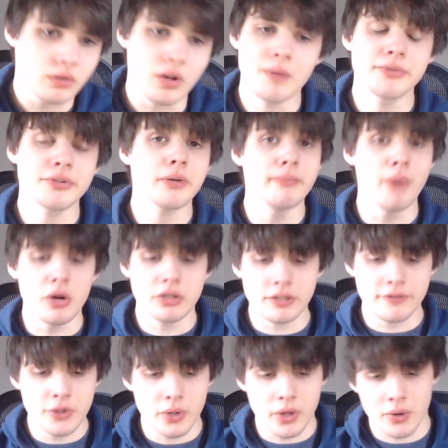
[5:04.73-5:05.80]
sure most
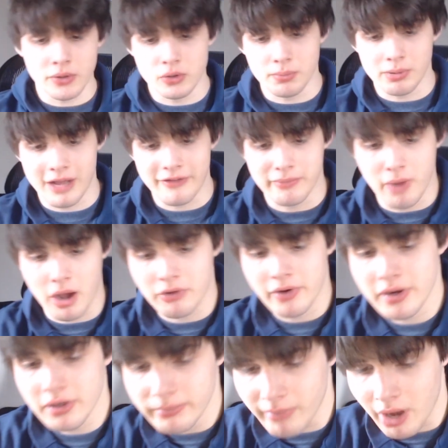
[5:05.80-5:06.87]
of you are going to apply for
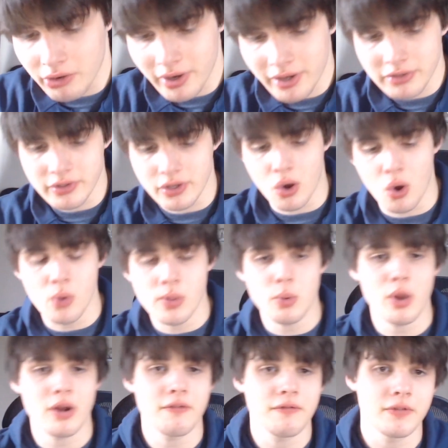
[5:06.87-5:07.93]
moderator. Moderator is the only
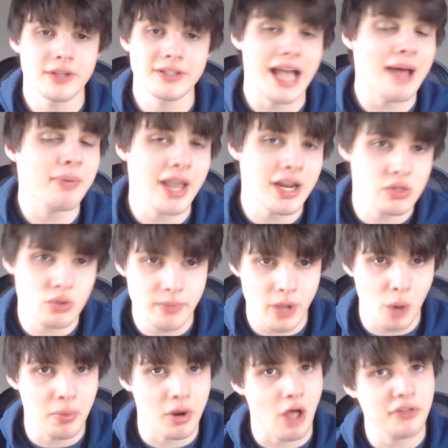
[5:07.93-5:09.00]
one of this application will be
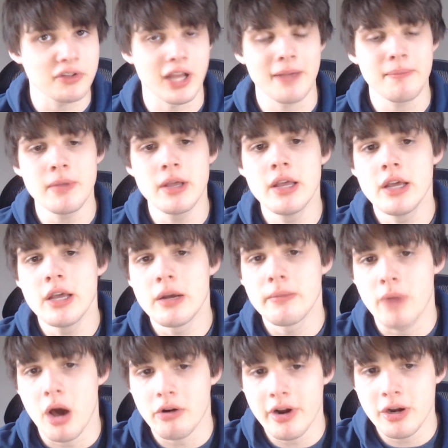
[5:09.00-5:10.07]
open all the time.
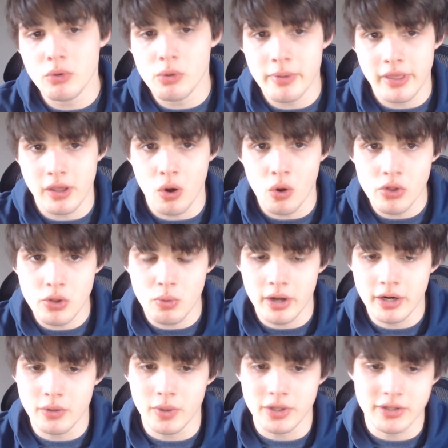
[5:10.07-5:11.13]
Moderator will be the only
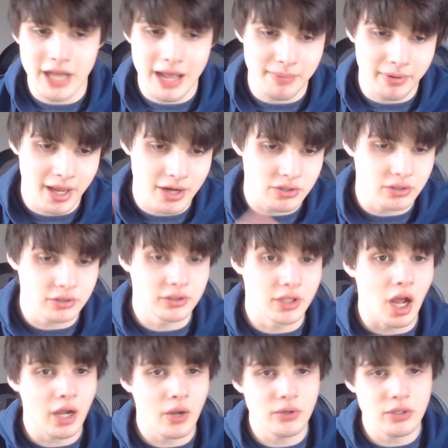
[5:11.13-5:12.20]
one in which the application is
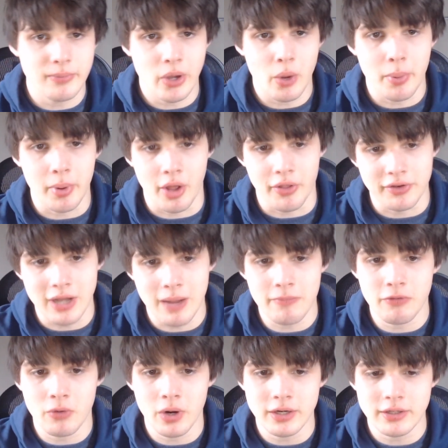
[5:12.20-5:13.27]
not going to be open all the time
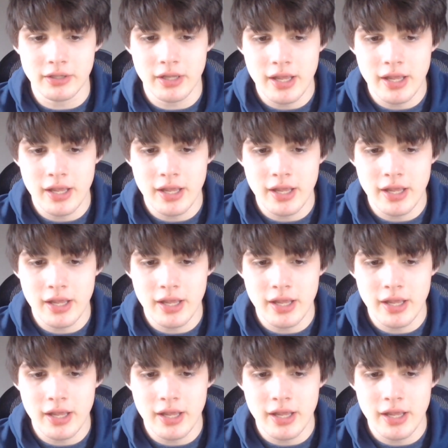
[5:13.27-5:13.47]
for it.